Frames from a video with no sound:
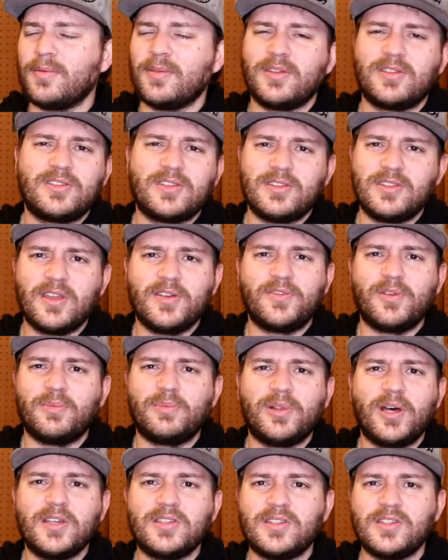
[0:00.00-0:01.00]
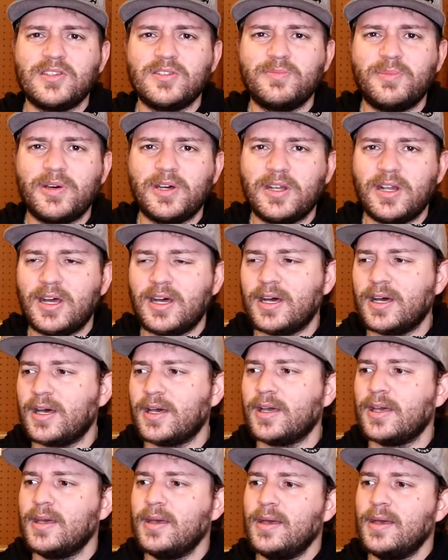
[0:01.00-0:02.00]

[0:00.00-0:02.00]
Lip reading: It's in different places, but